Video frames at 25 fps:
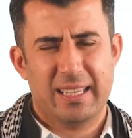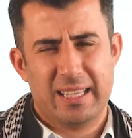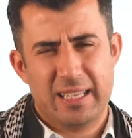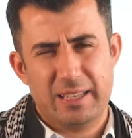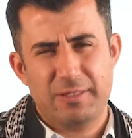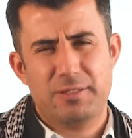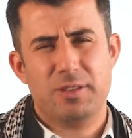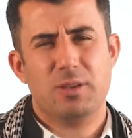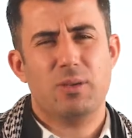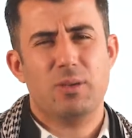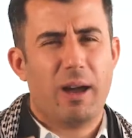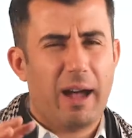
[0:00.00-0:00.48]

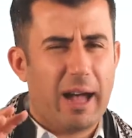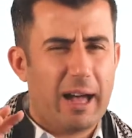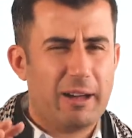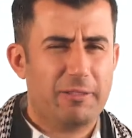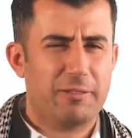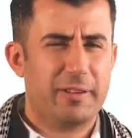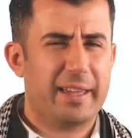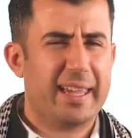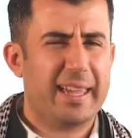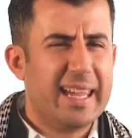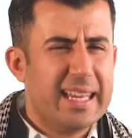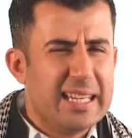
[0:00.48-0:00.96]
If you
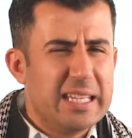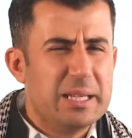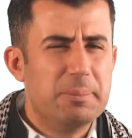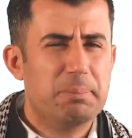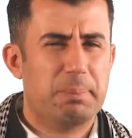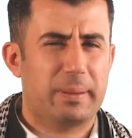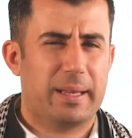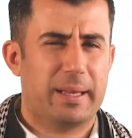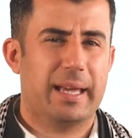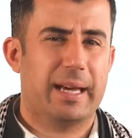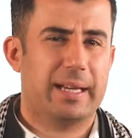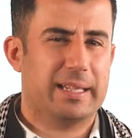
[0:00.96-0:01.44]
have any
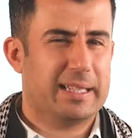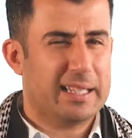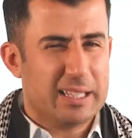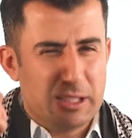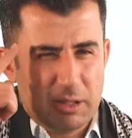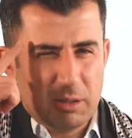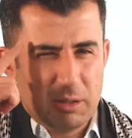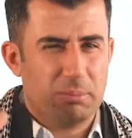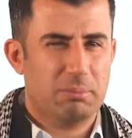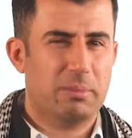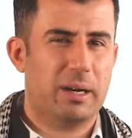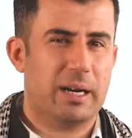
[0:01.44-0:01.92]
plan
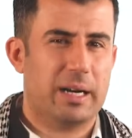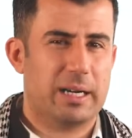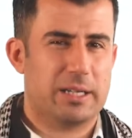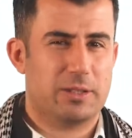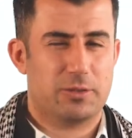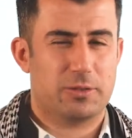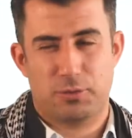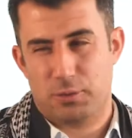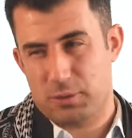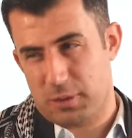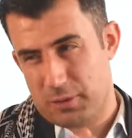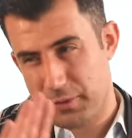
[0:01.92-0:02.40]
in your
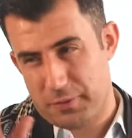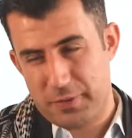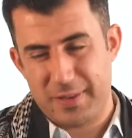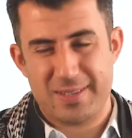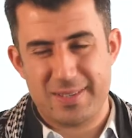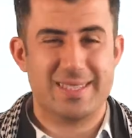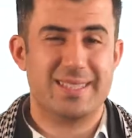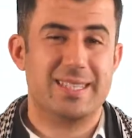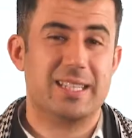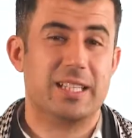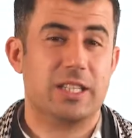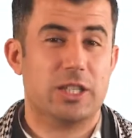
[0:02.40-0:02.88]
mind for
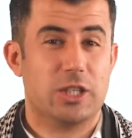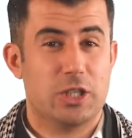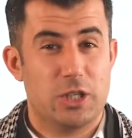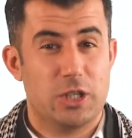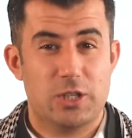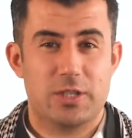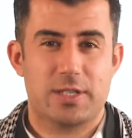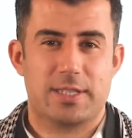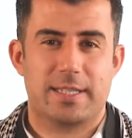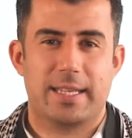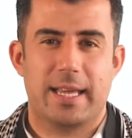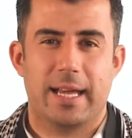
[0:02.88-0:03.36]
visiting
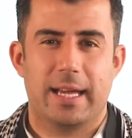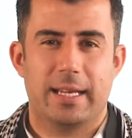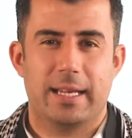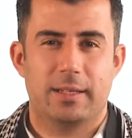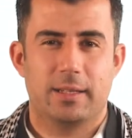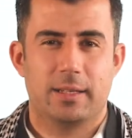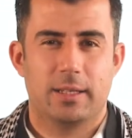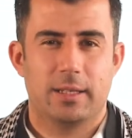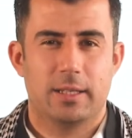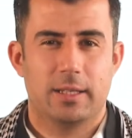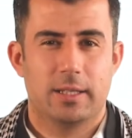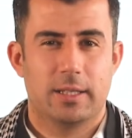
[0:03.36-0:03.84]

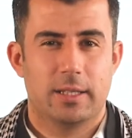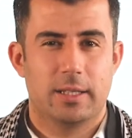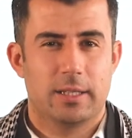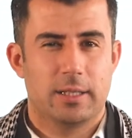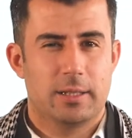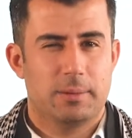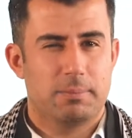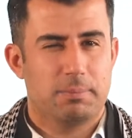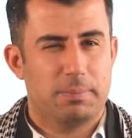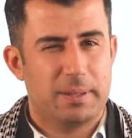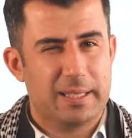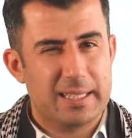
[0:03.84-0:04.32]
Kurdistan,
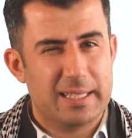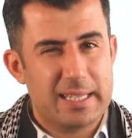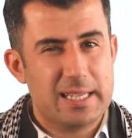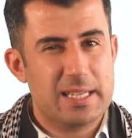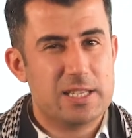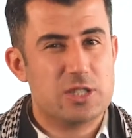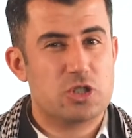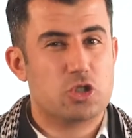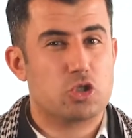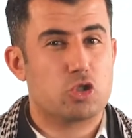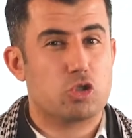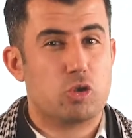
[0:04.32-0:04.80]

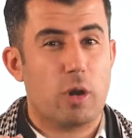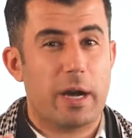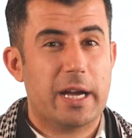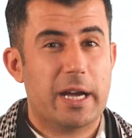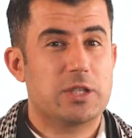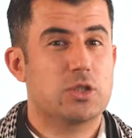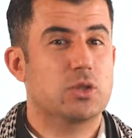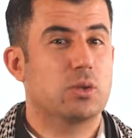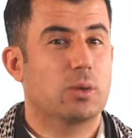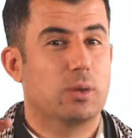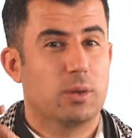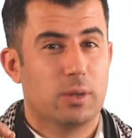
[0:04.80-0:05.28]
please try
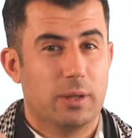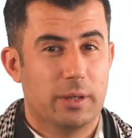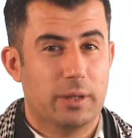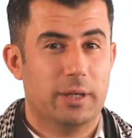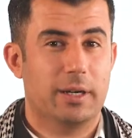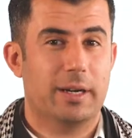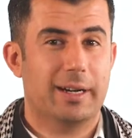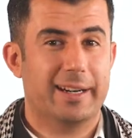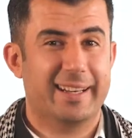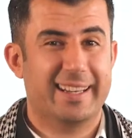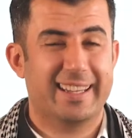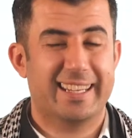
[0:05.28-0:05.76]
to
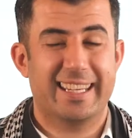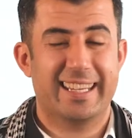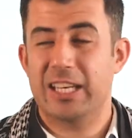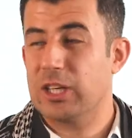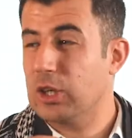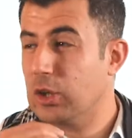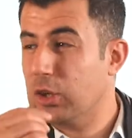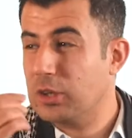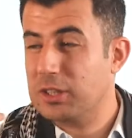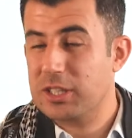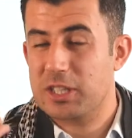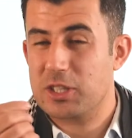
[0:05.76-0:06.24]
learn
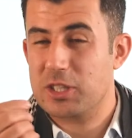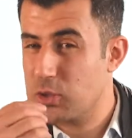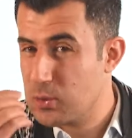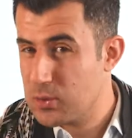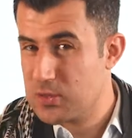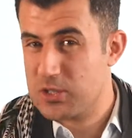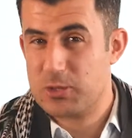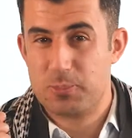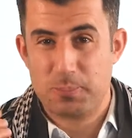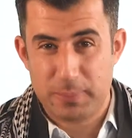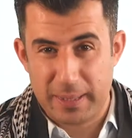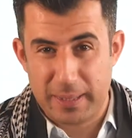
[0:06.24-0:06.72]
in order
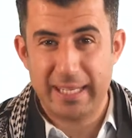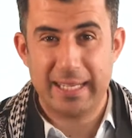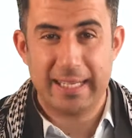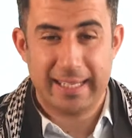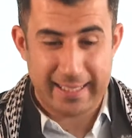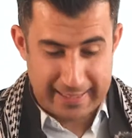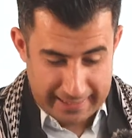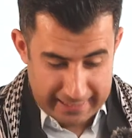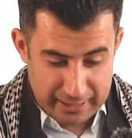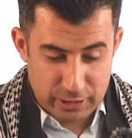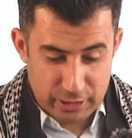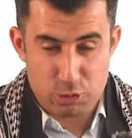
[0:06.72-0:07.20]
to
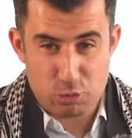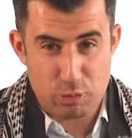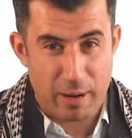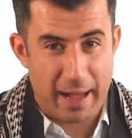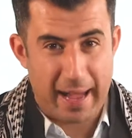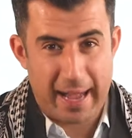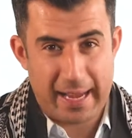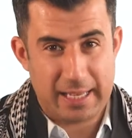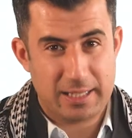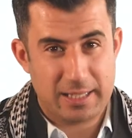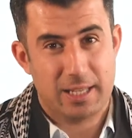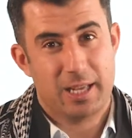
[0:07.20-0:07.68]
speak and
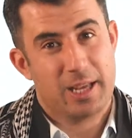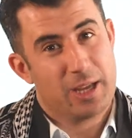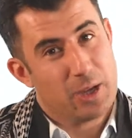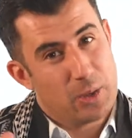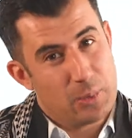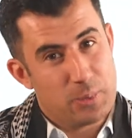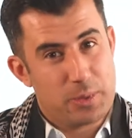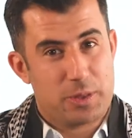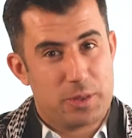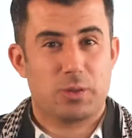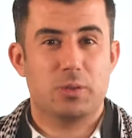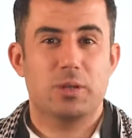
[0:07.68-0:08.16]
write
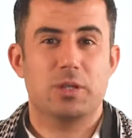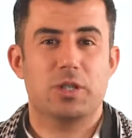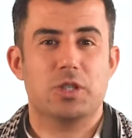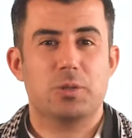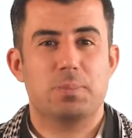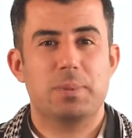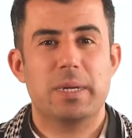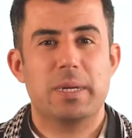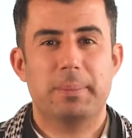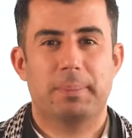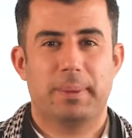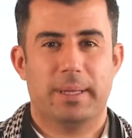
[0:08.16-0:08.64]
with
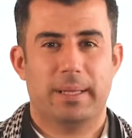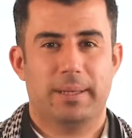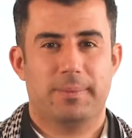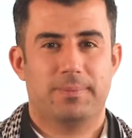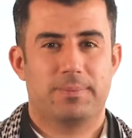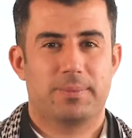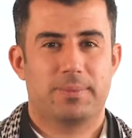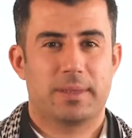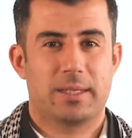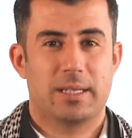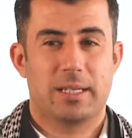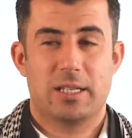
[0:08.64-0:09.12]
Kurdish people.
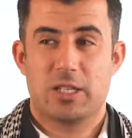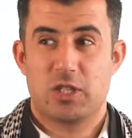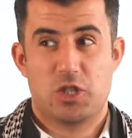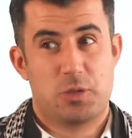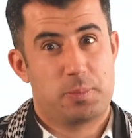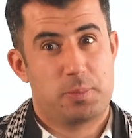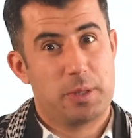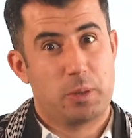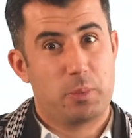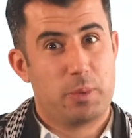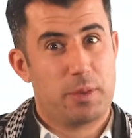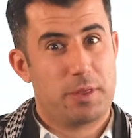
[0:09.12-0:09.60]

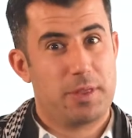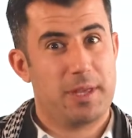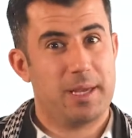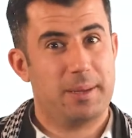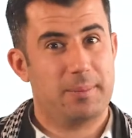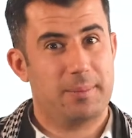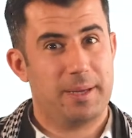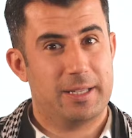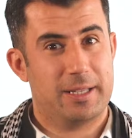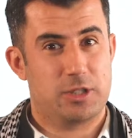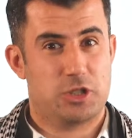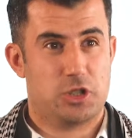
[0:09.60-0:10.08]
Speak with
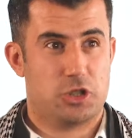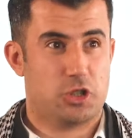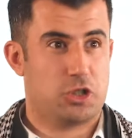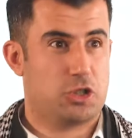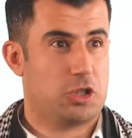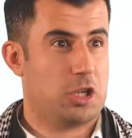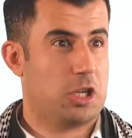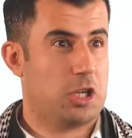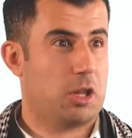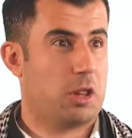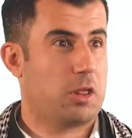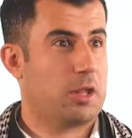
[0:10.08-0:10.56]
them and
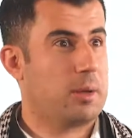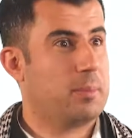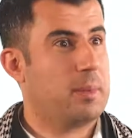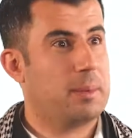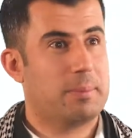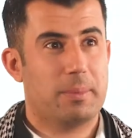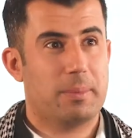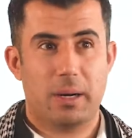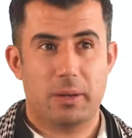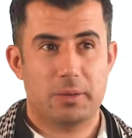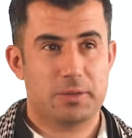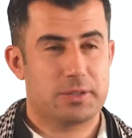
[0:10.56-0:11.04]
tell them
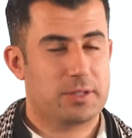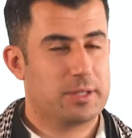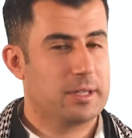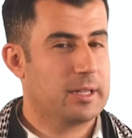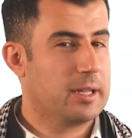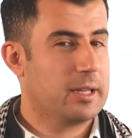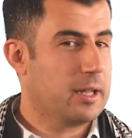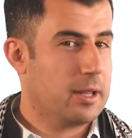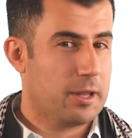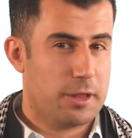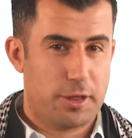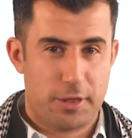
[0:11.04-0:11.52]
about
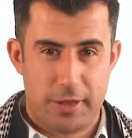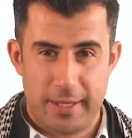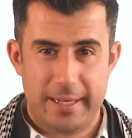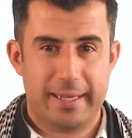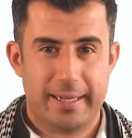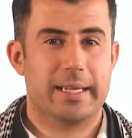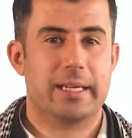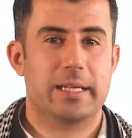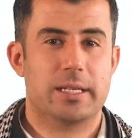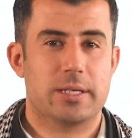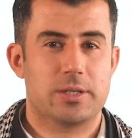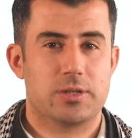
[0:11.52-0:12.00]

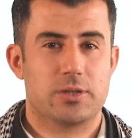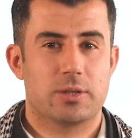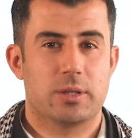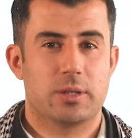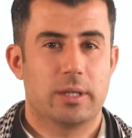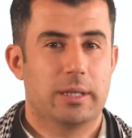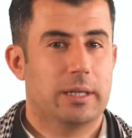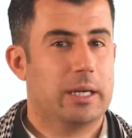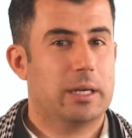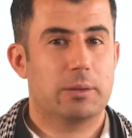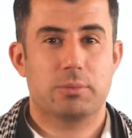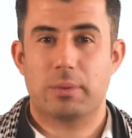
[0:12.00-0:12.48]
things
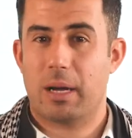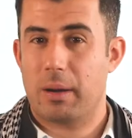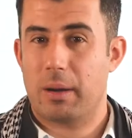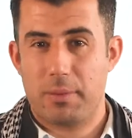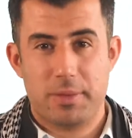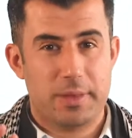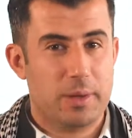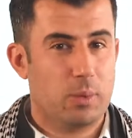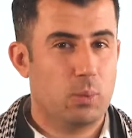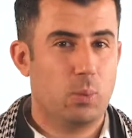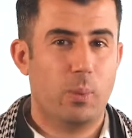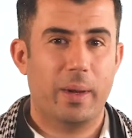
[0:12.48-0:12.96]

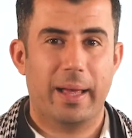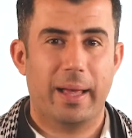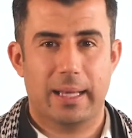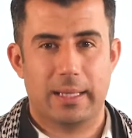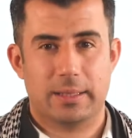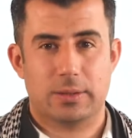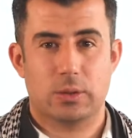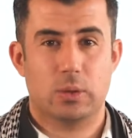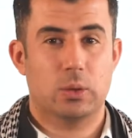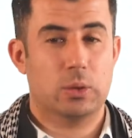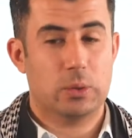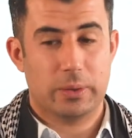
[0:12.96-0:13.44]
around the
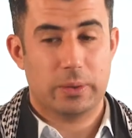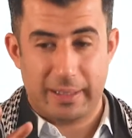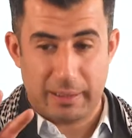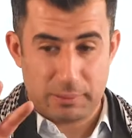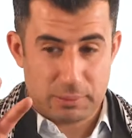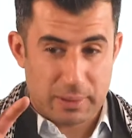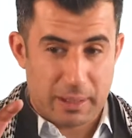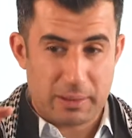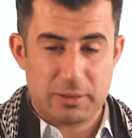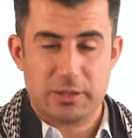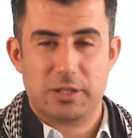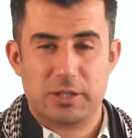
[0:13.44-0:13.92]
world or
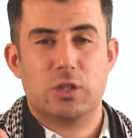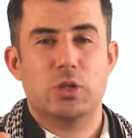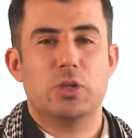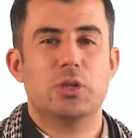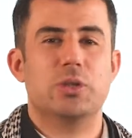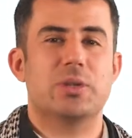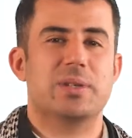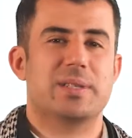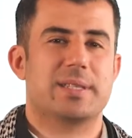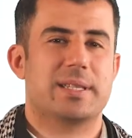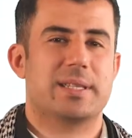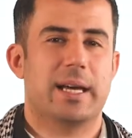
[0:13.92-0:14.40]
around
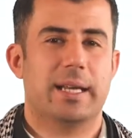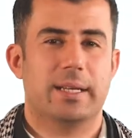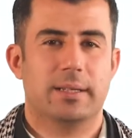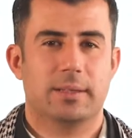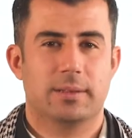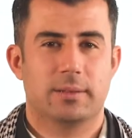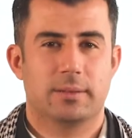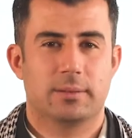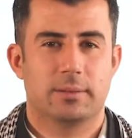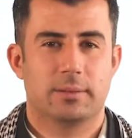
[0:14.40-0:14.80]
Kurdistan.